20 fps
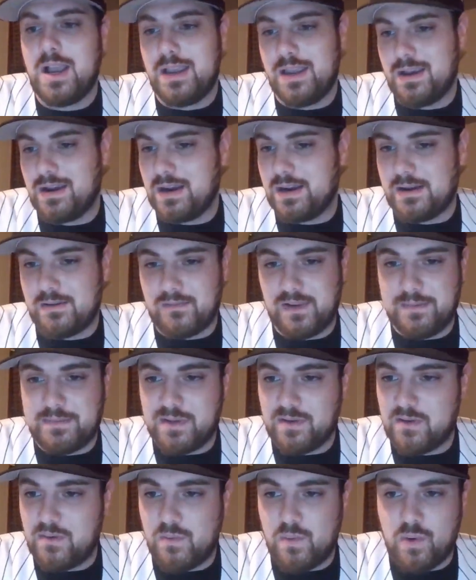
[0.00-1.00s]
you're going to
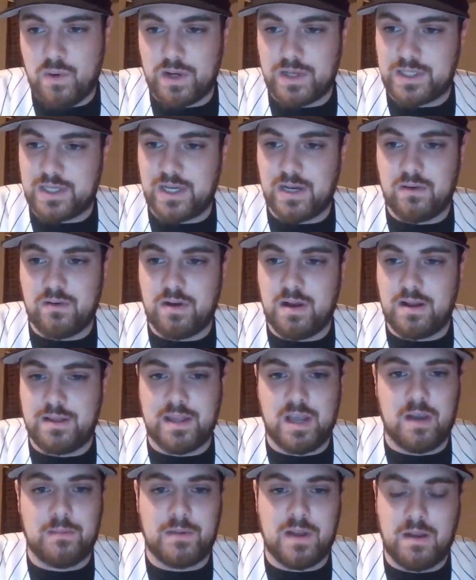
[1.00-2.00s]
reap the rewards, in
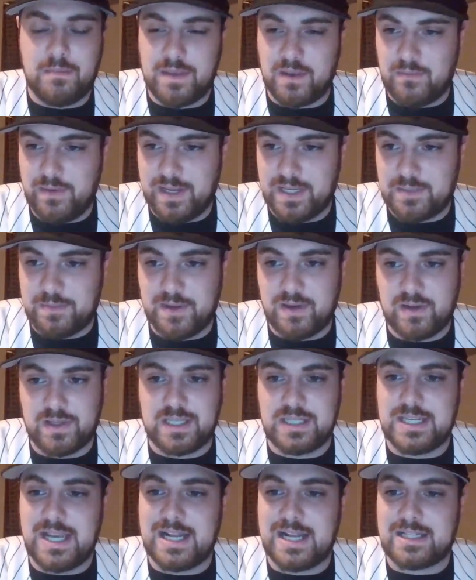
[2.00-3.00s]
the upcoming weeks because
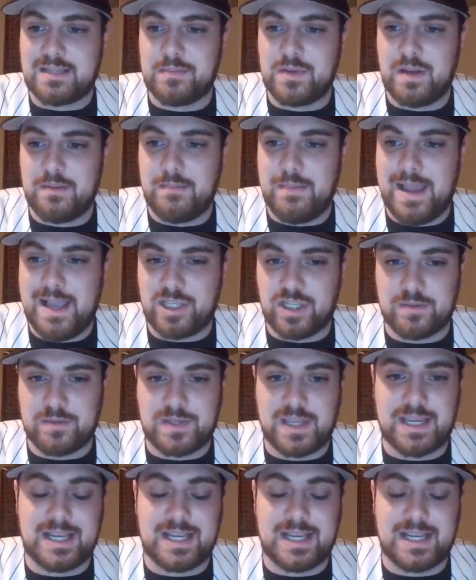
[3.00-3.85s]
he's got some good matchups.